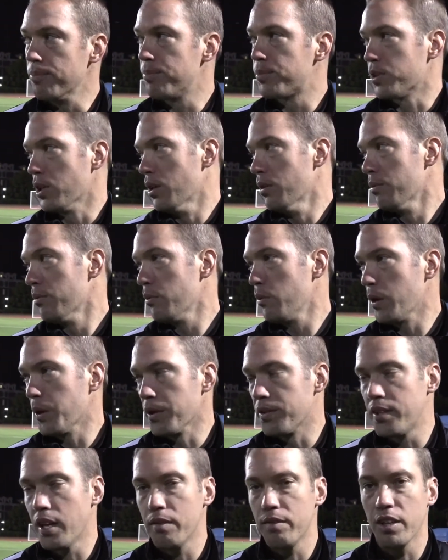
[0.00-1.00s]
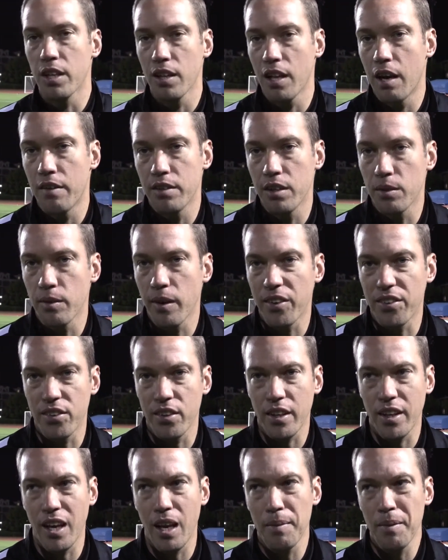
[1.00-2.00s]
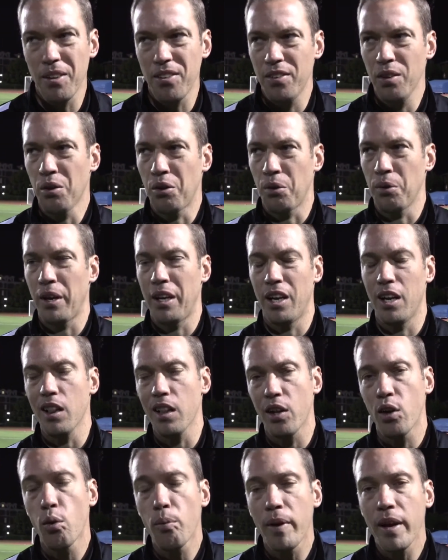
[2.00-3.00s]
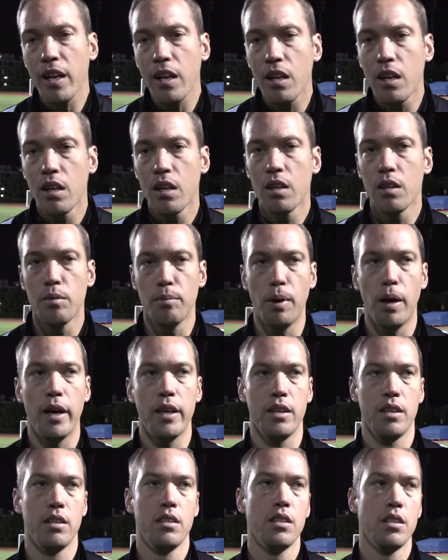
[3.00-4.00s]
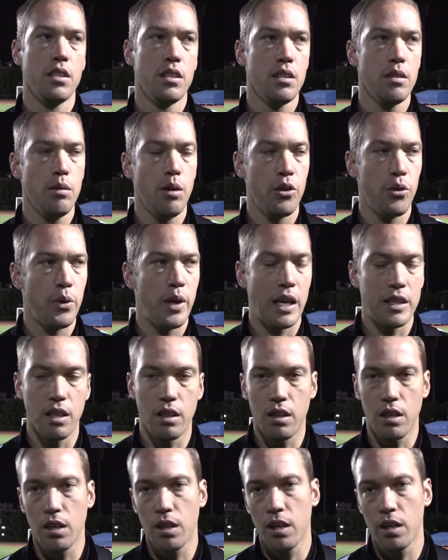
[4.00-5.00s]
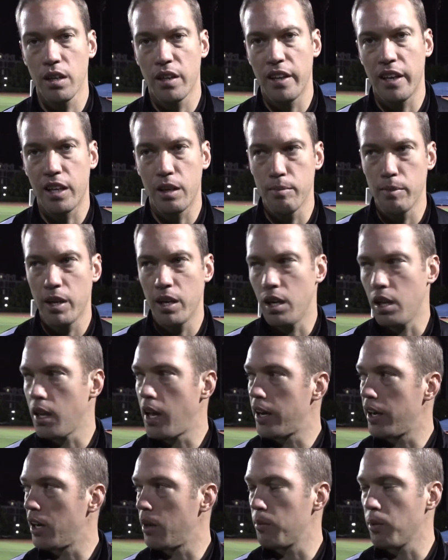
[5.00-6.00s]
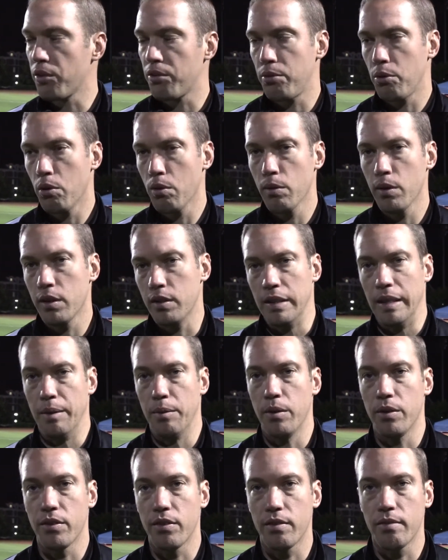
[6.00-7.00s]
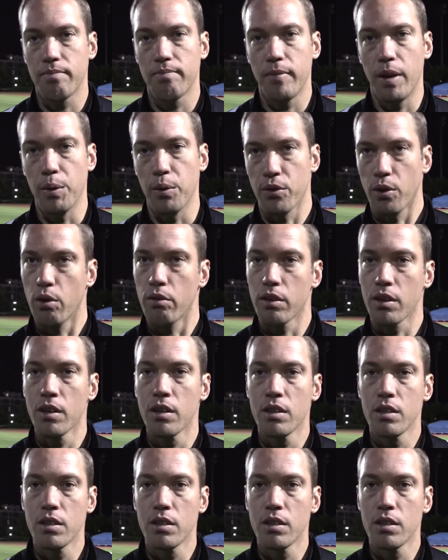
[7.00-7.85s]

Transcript: So we were 10-11 the rest of the game. They still created a little bit, but once we got the third and they committed a lot of numbers forward, it was over.